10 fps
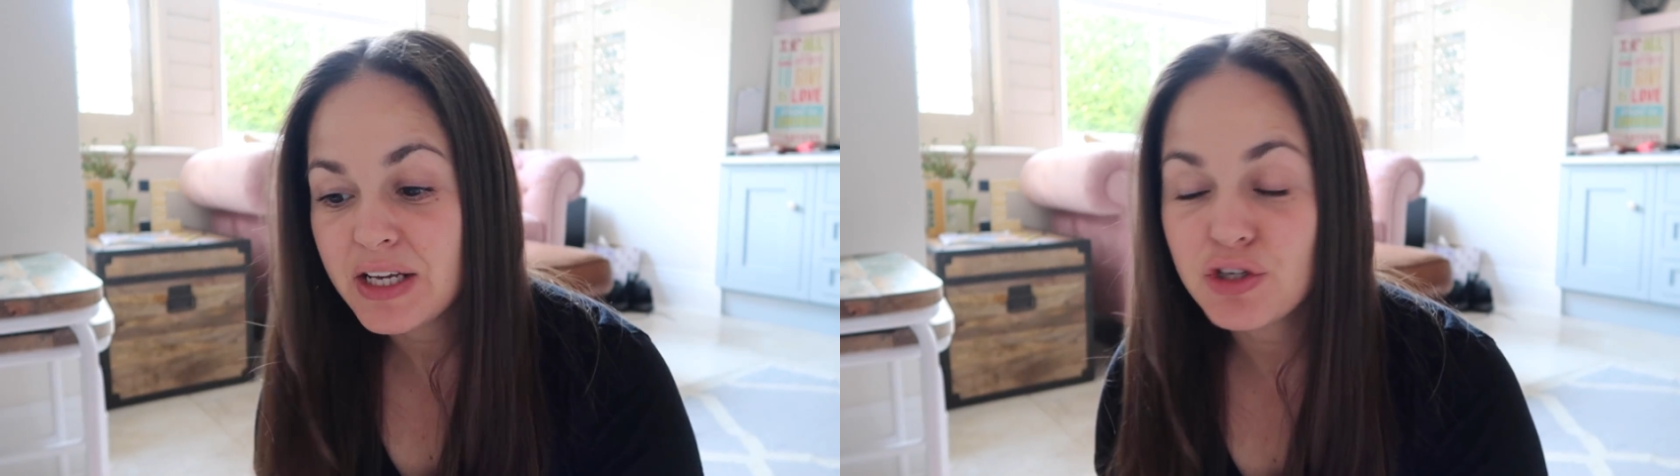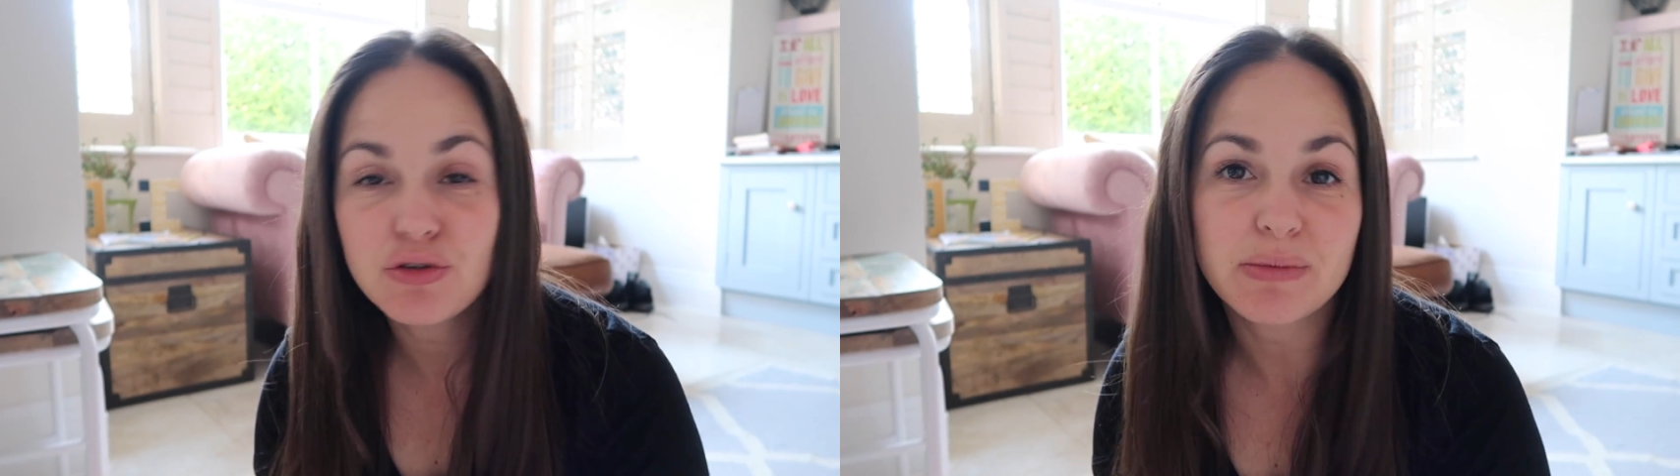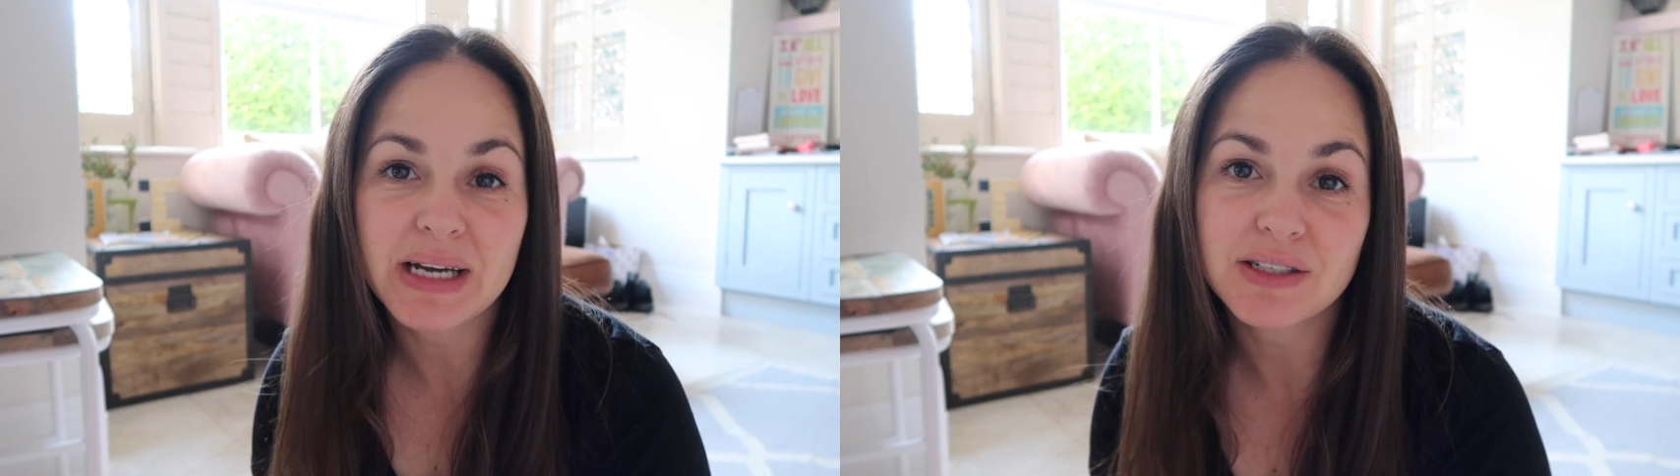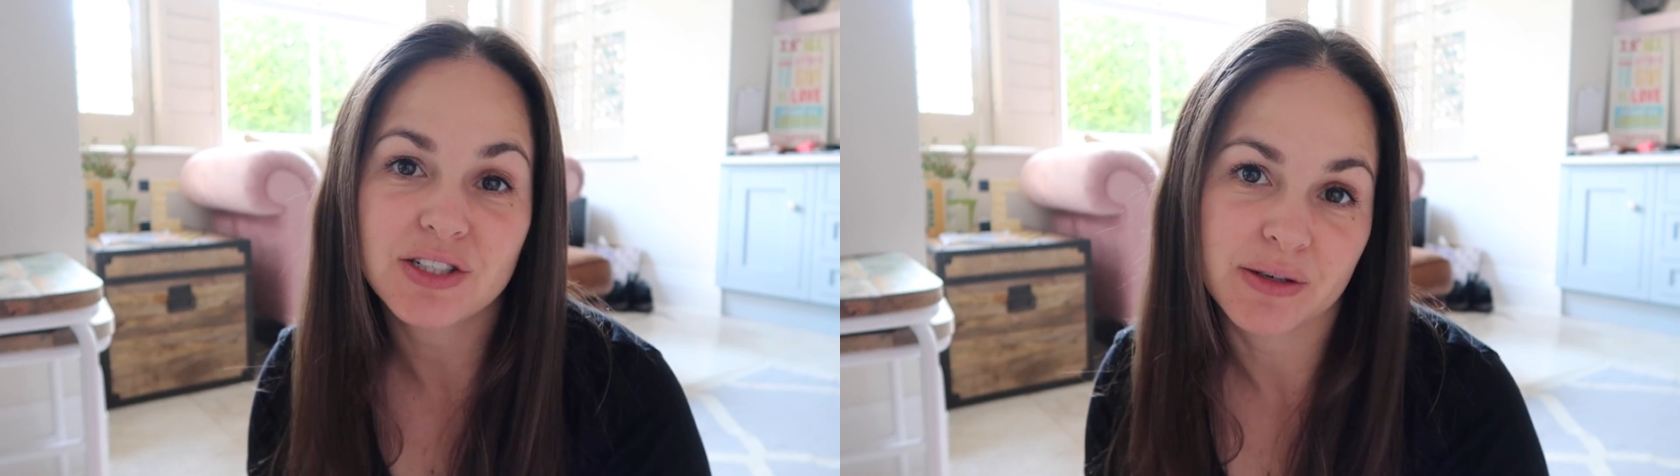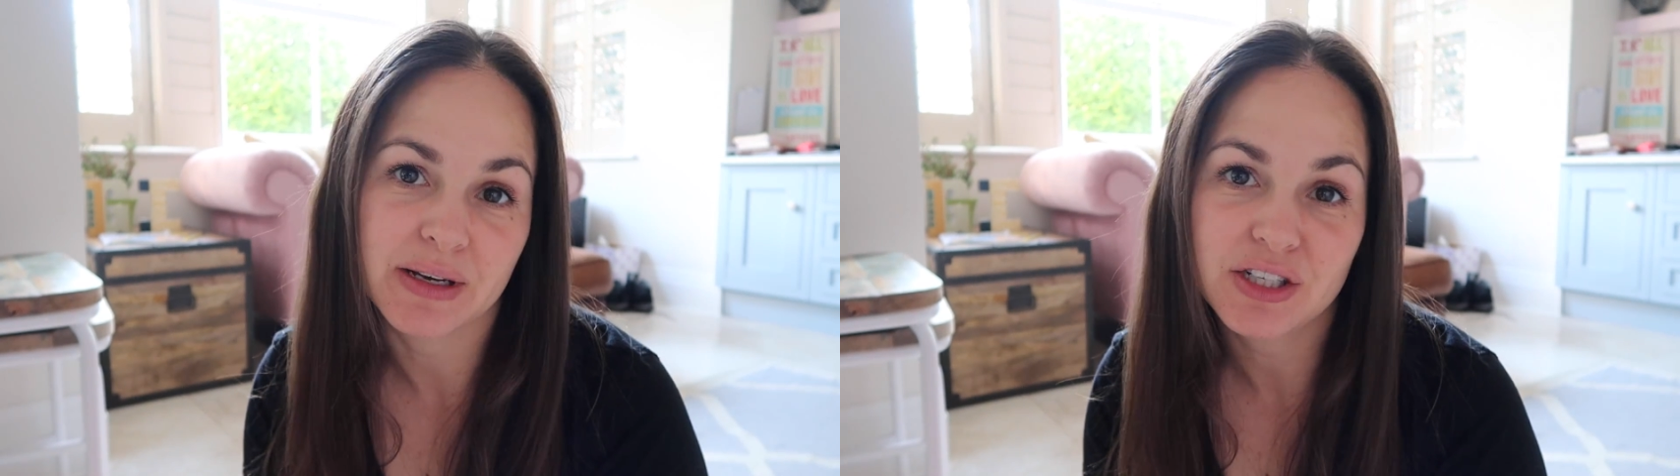She taught me how
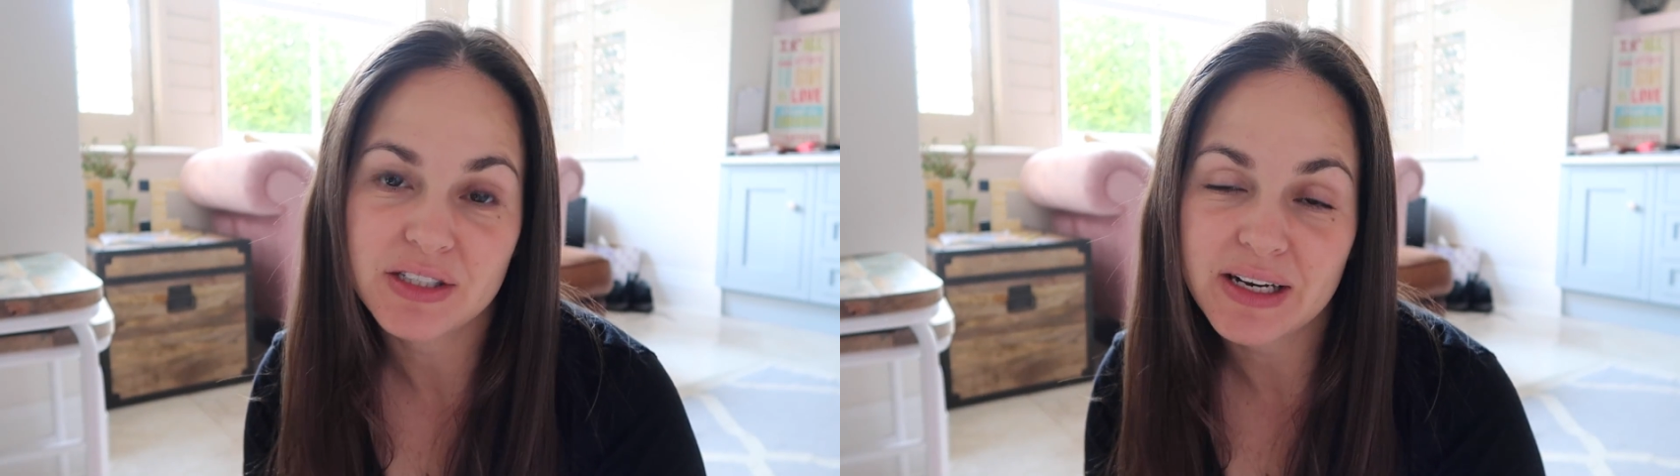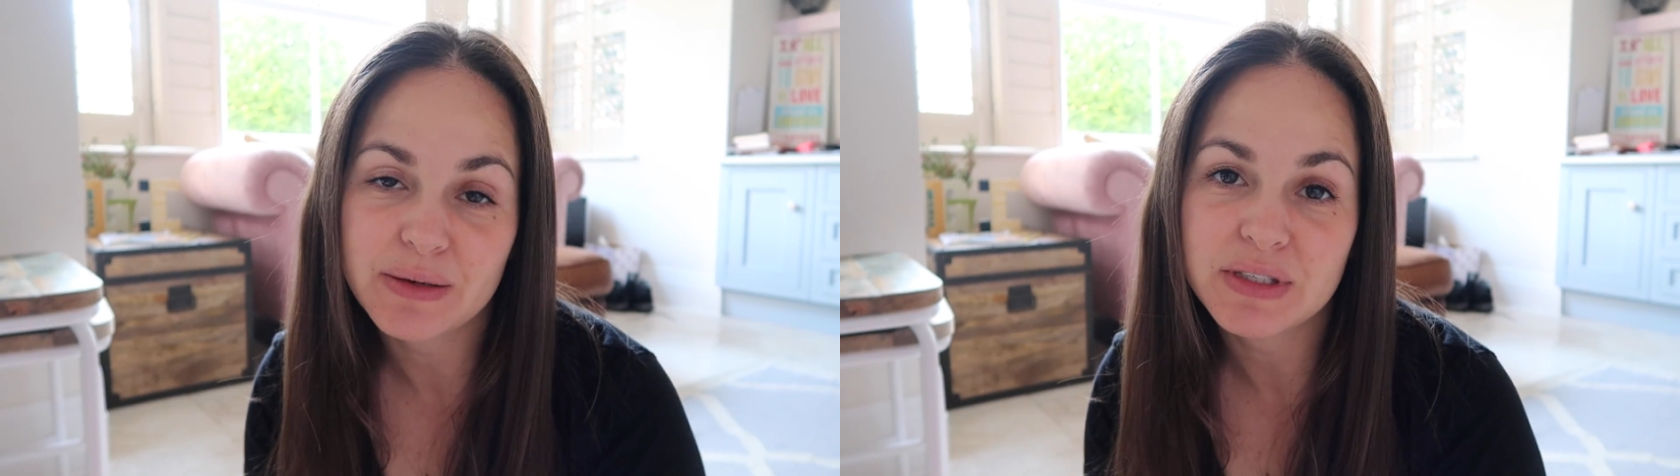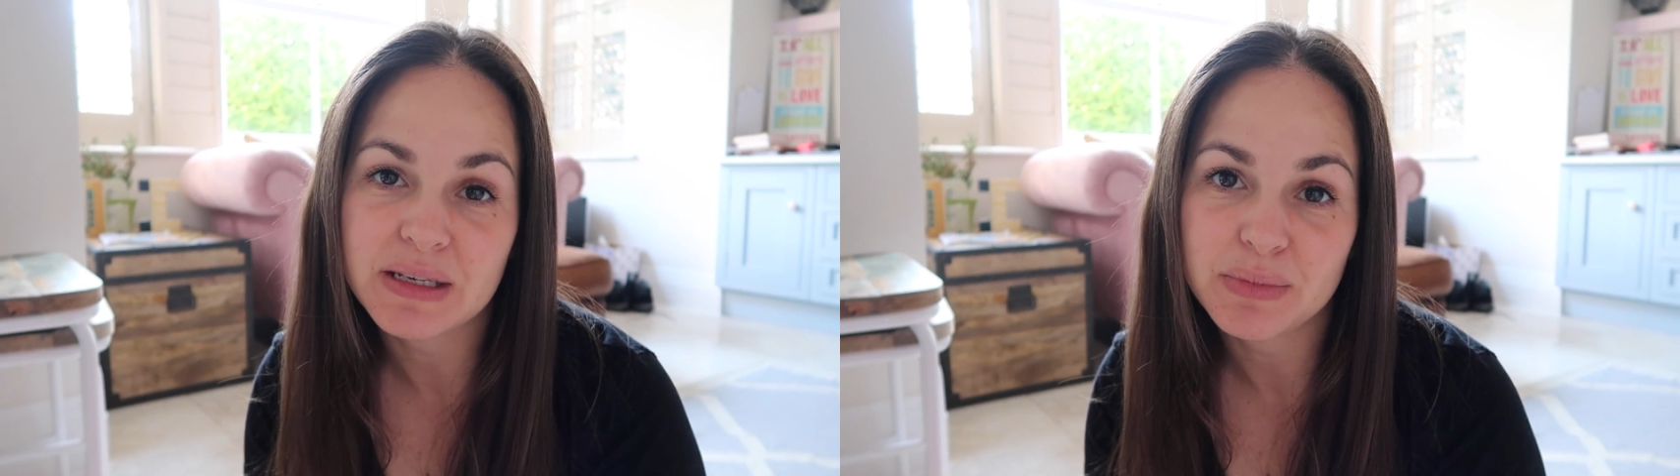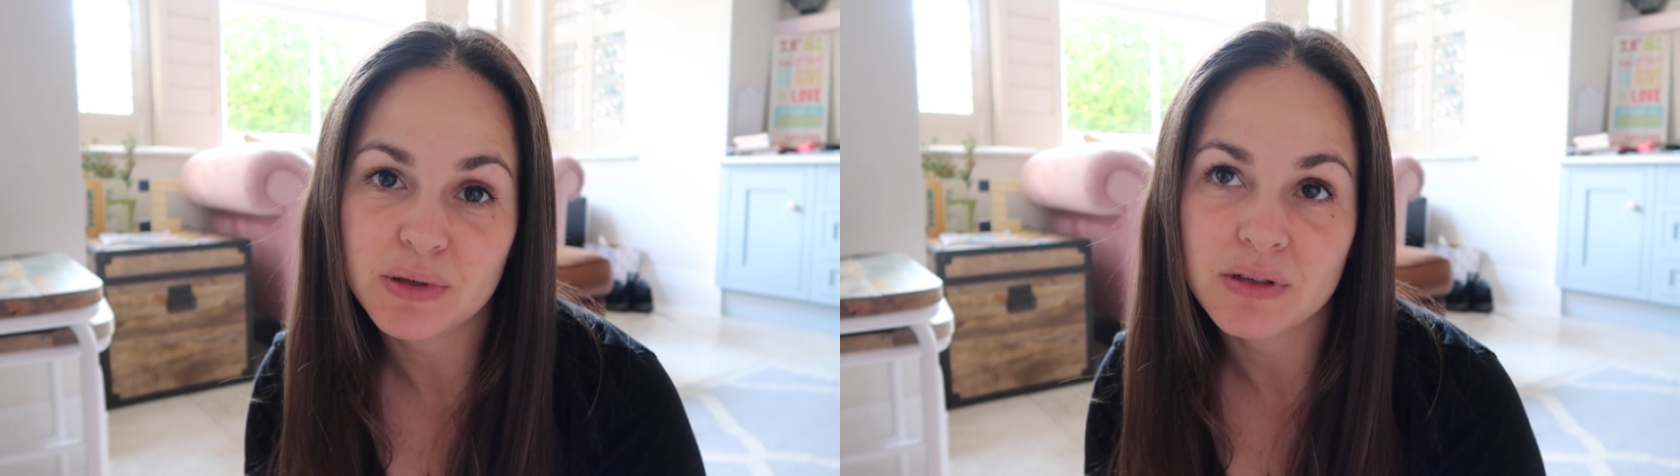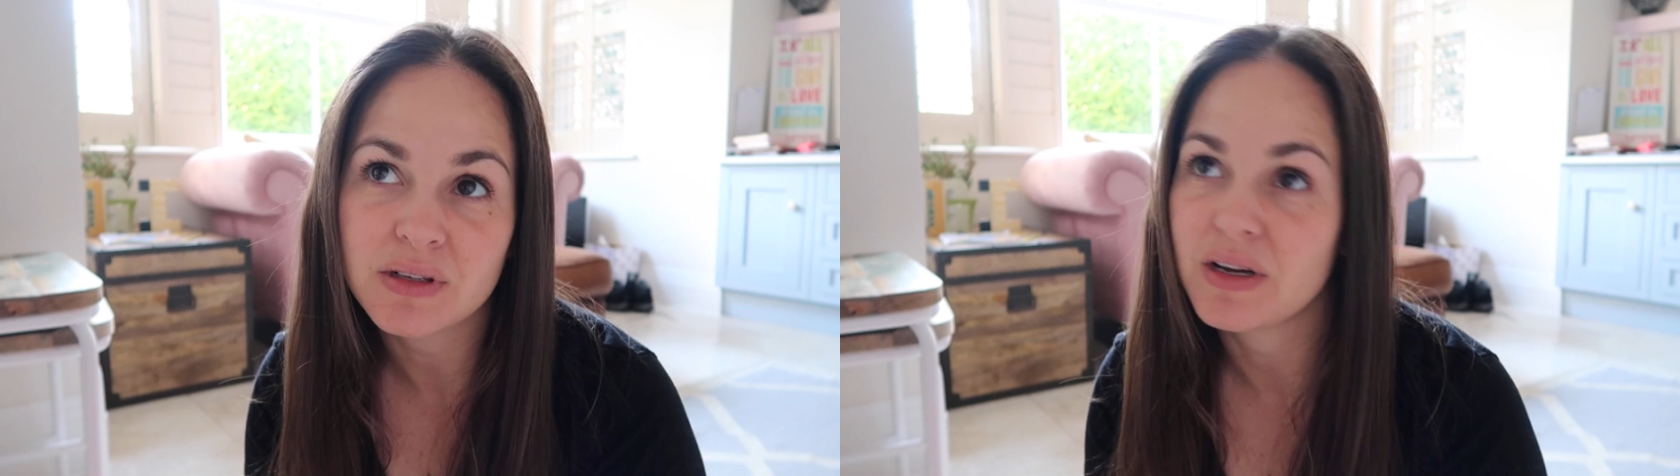to do it. She said it was simple.